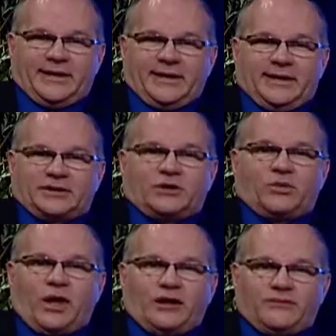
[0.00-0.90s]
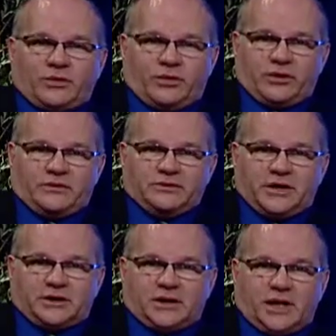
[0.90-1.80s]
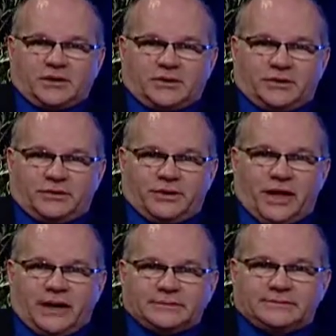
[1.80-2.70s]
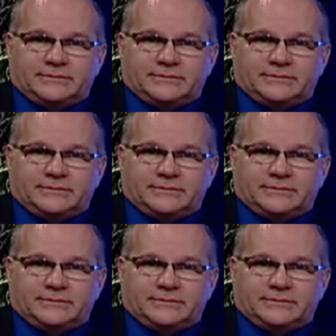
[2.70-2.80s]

and it's irrelevant whether it's educational or not.